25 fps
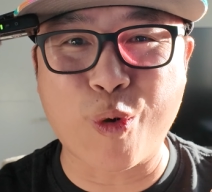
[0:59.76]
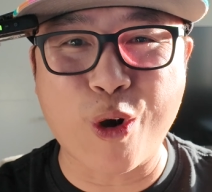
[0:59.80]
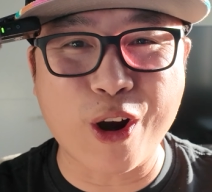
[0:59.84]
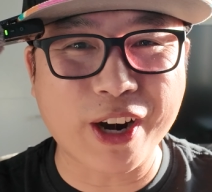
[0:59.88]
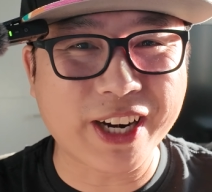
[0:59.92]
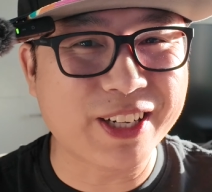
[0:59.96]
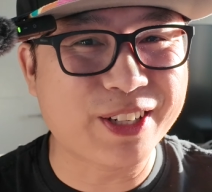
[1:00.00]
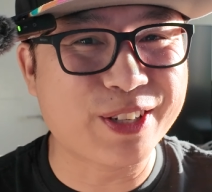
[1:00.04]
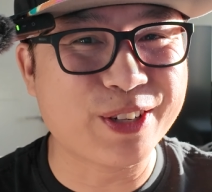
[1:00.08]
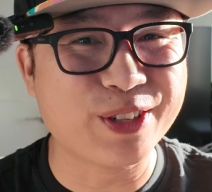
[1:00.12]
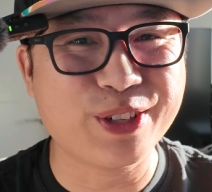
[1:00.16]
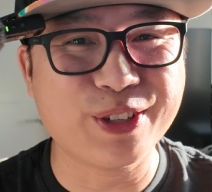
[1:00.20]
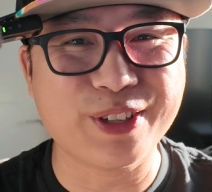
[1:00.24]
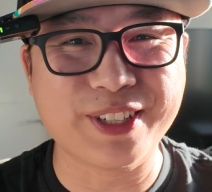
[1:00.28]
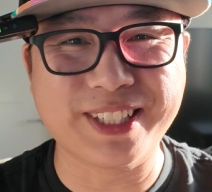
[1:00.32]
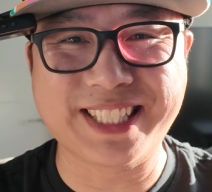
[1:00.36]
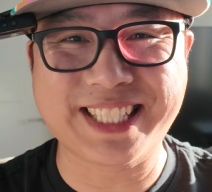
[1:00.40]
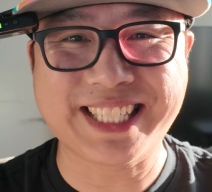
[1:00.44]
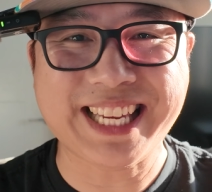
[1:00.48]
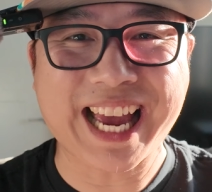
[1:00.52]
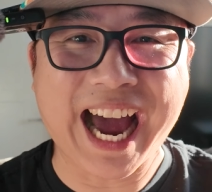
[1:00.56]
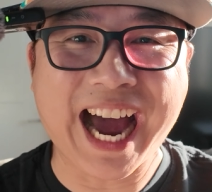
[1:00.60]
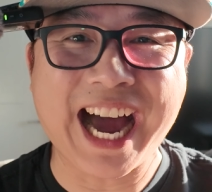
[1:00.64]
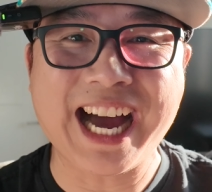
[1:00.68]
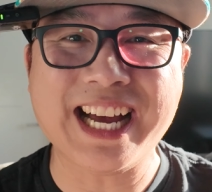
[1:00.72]
wanted to do
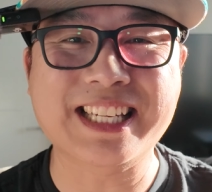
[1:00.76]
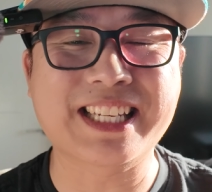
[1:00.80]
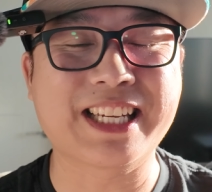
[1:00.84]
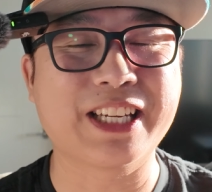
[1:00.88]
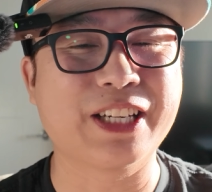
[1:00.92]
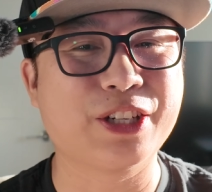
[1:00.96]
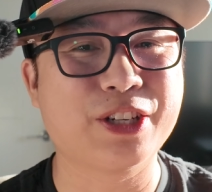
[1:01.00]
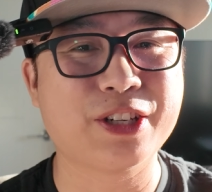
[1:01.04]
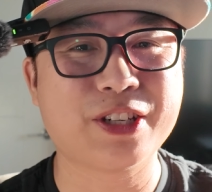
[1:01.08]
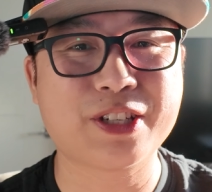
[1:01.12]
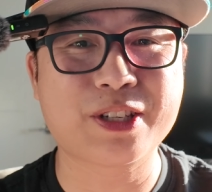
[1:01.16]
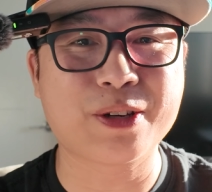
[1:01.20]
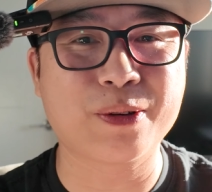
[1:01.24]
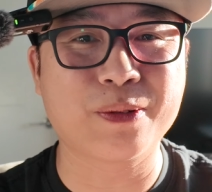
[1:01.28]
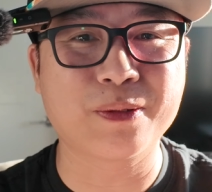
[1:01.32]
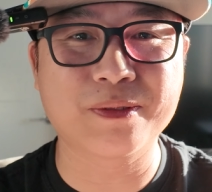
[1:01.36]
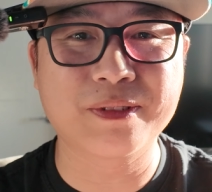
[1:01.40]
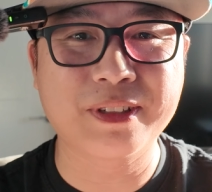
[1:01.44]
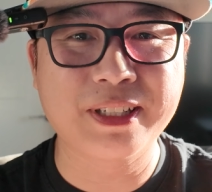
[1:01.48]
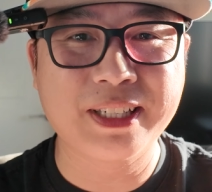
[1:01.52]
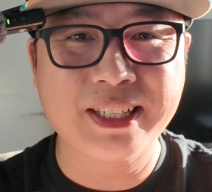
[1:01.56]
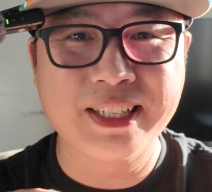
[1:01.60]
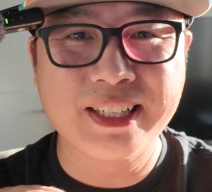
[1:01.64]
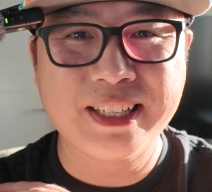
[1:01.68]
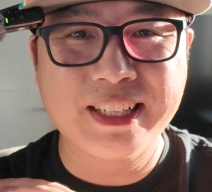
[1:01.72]
its task and just don't
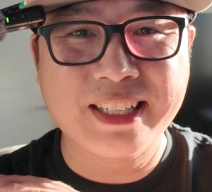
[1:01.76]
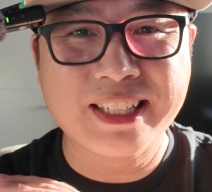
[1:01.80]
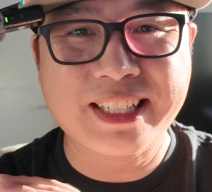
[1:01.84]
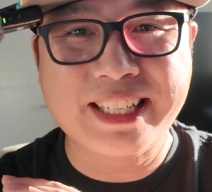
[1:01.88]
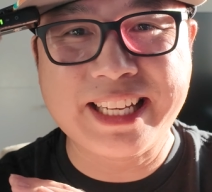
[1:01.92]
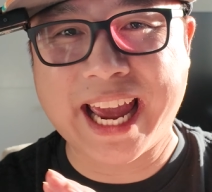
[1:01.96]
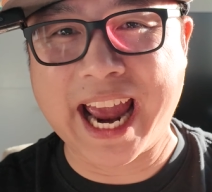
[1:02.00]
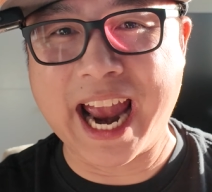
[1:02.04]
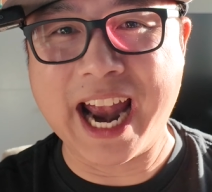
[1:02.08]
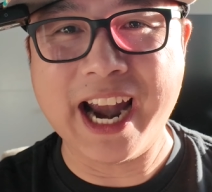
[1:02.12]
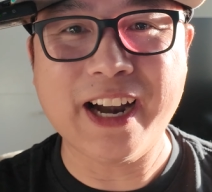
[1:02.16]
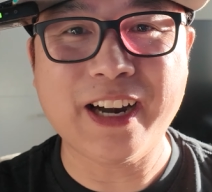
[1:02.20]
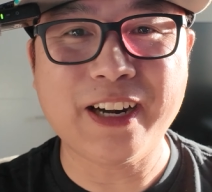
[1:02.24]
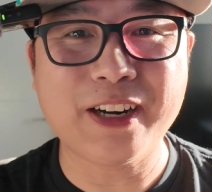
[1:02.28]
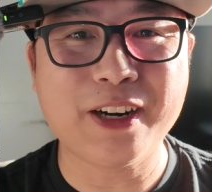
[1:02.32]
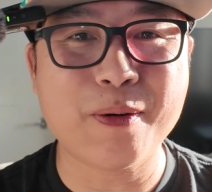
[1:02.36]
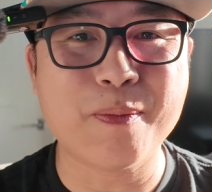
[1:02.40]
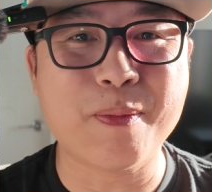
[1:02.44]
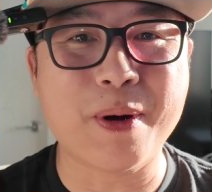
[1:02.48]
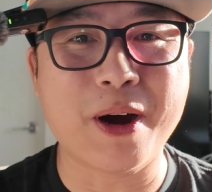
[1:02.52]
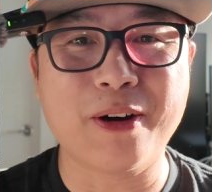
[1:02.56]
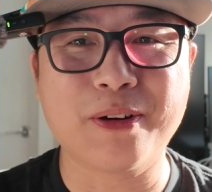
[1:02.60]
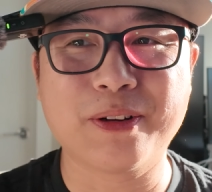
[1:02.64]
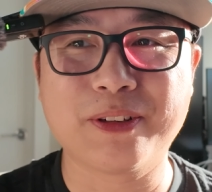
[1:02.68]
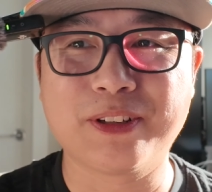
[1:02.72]
care
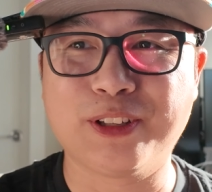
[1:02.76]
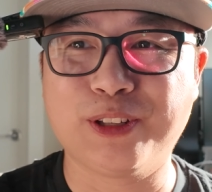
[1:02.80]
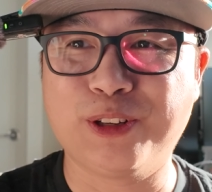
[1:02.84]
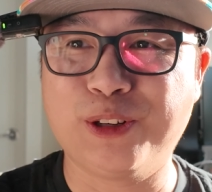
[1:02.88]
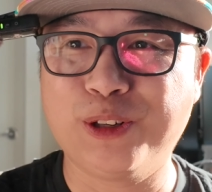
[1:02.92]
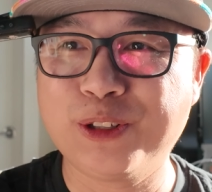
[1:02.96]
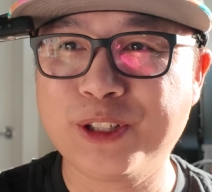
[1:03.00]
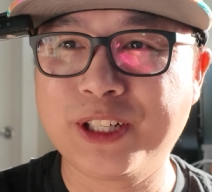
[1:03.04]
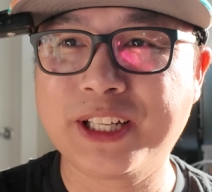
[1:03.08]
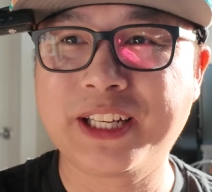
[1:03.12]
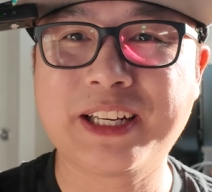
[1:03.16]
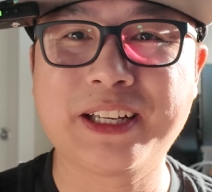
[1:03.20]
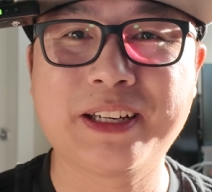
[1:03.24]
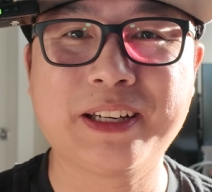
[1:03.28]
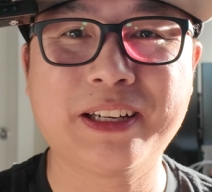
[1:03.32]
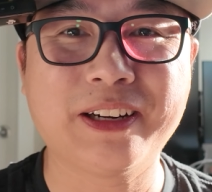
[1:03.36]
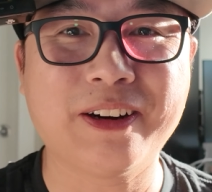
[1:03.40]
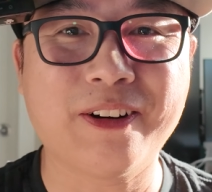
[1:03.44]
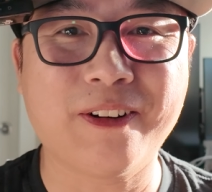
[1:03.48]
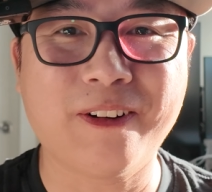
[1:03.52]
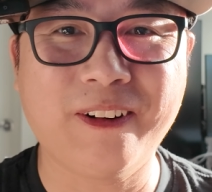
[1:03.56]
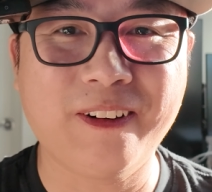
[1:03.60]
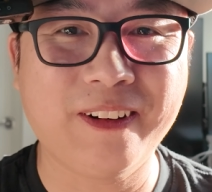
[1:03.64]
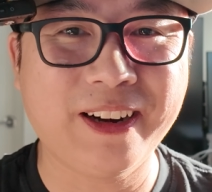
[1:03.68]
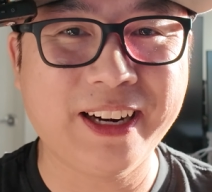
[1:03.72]
about learning
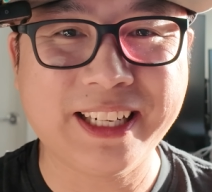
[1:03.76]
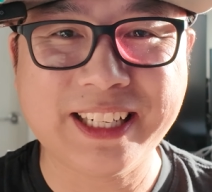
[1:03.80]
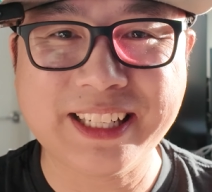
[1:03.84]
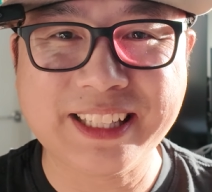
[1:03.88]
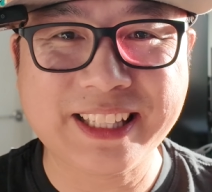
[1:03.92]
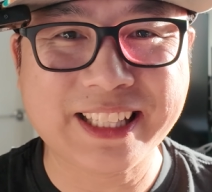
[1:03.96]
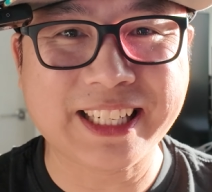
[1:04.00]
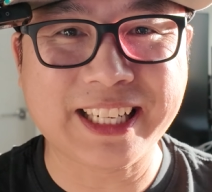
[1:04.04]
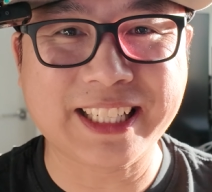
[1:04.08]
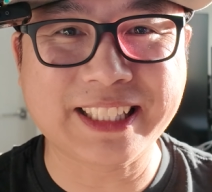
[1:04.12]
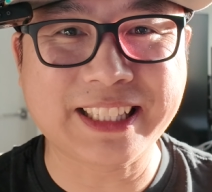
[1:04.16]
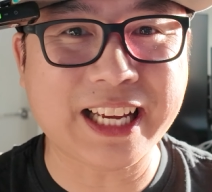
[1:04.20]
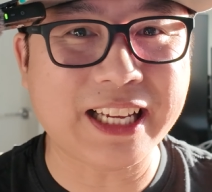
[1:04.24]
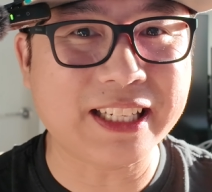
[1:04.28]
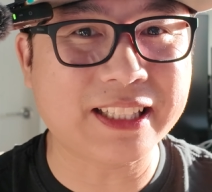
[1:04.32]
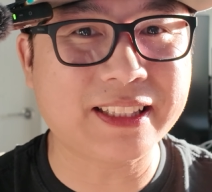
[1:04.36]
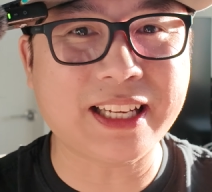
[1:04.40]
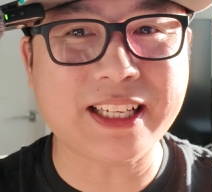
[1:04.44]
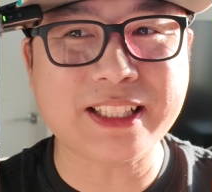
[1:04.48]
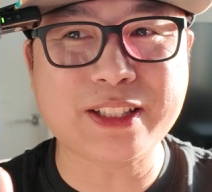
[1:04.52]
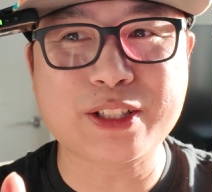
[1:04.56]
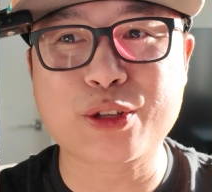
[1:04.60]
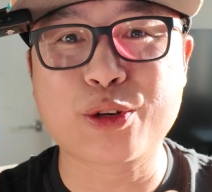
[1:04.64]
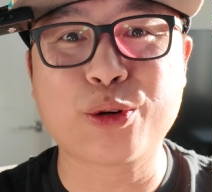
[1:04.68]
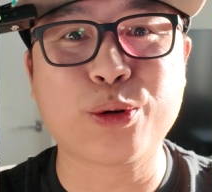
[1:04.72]
or anything like that,
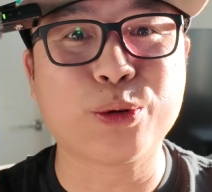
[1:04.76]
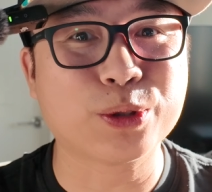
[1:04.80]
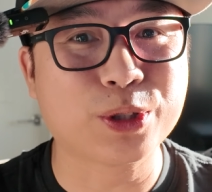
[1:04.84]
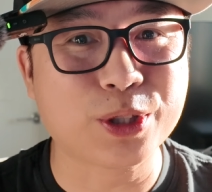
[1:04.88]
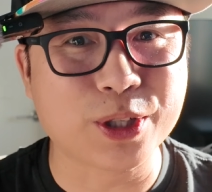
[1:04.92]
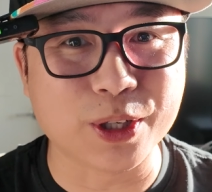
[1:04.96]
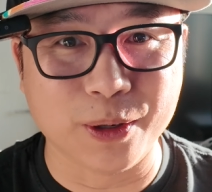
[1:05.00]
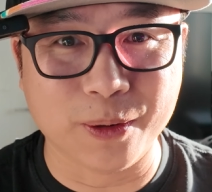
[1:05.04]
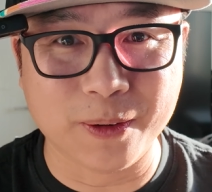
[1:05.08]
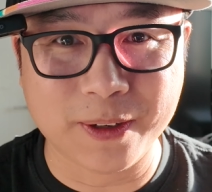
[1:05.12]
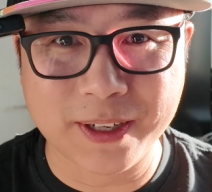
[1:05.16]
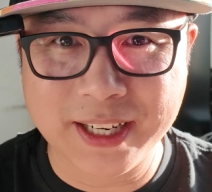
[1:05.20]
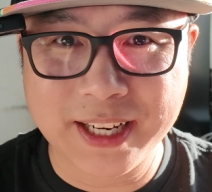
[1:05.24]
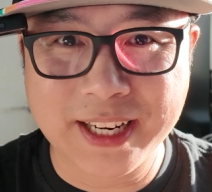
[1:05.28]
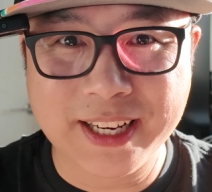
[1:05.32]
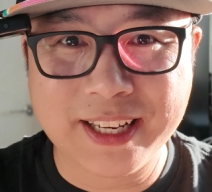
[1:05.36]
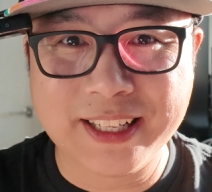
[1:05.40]
that's cool too.